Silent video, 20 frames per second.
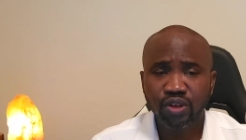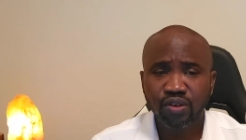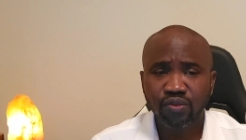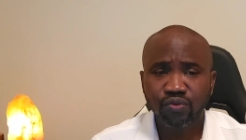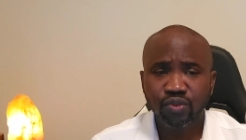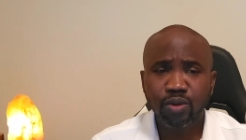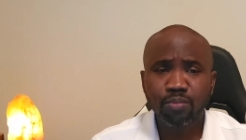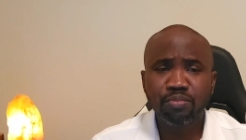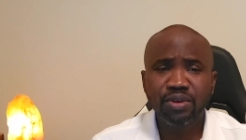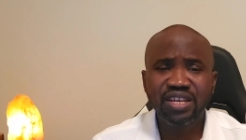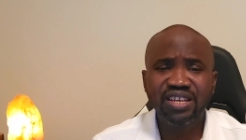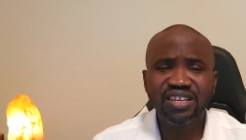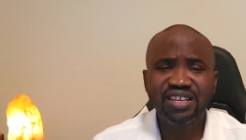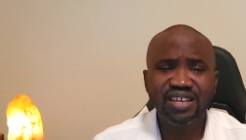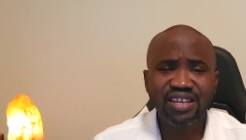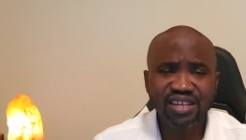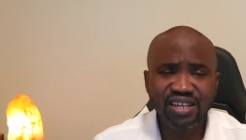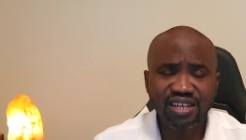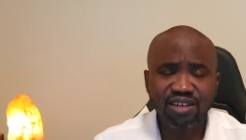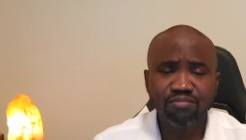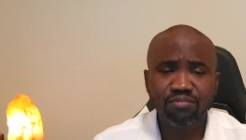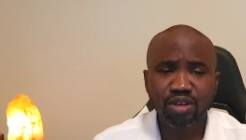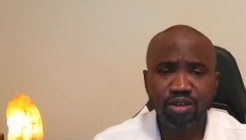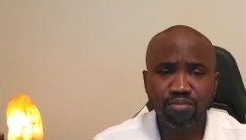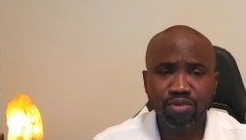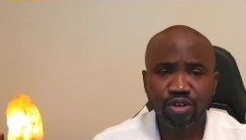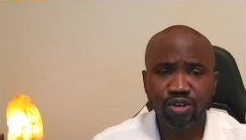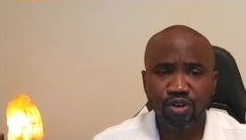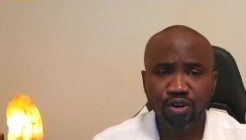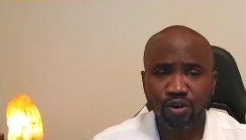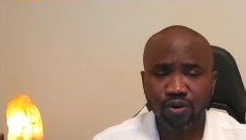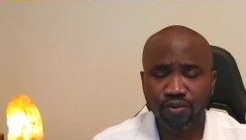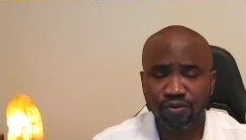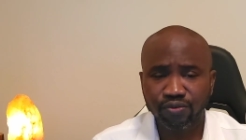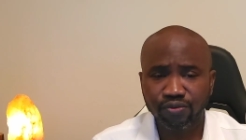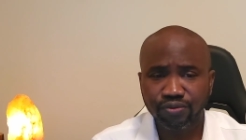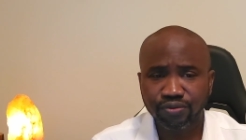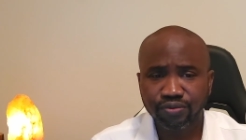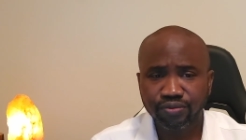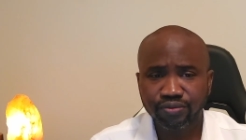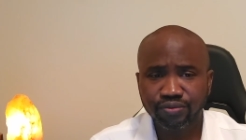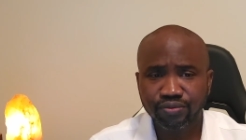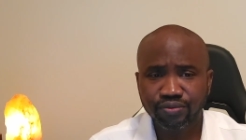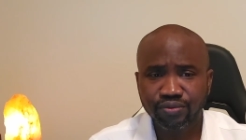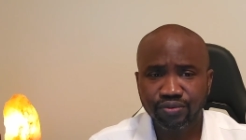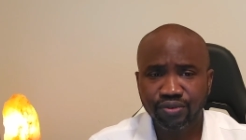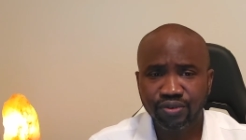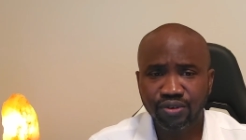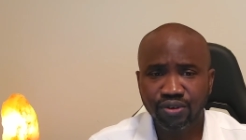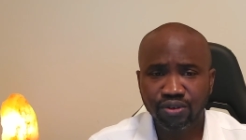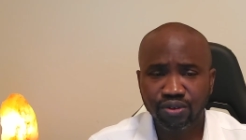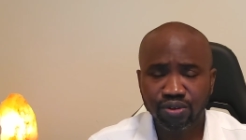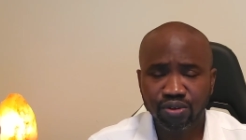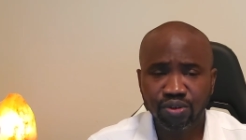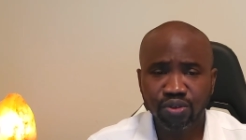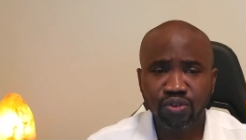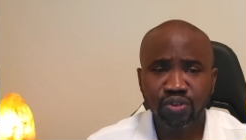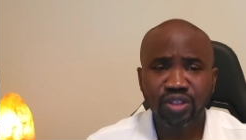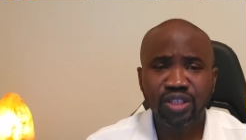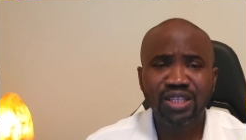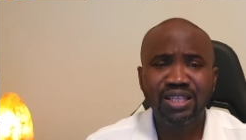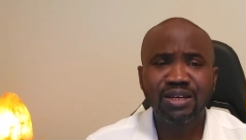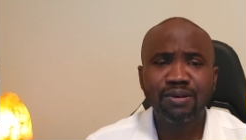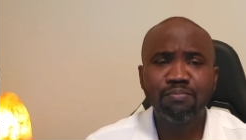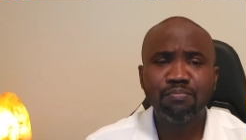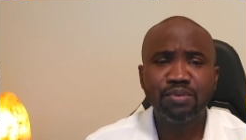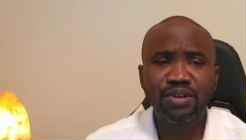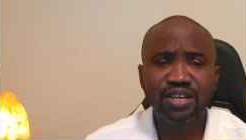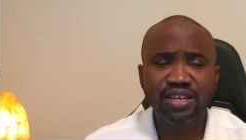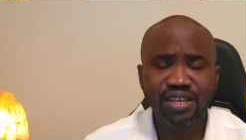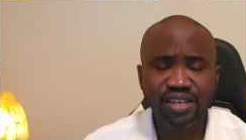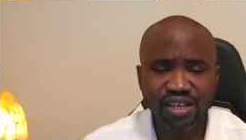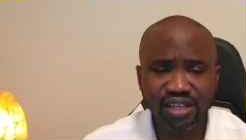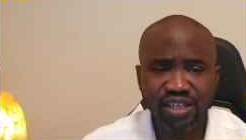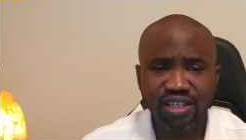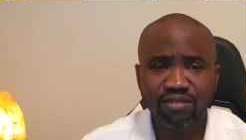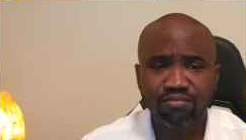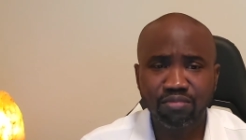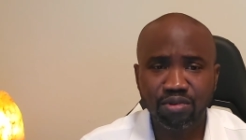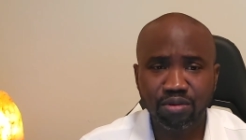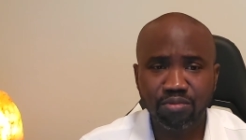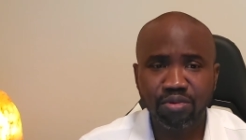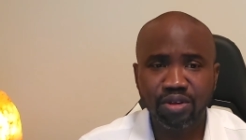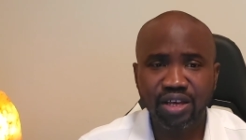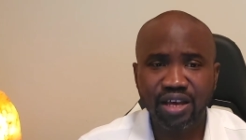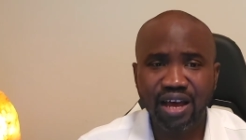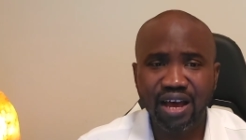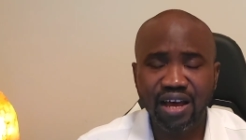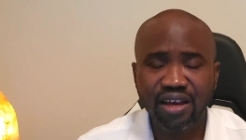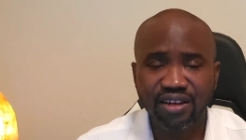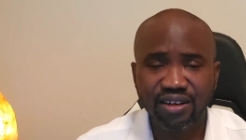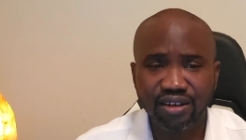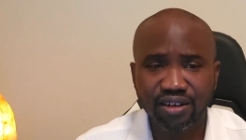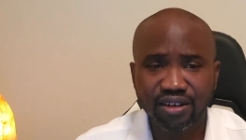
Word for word: The beginning may be rough. The beginning may be hard.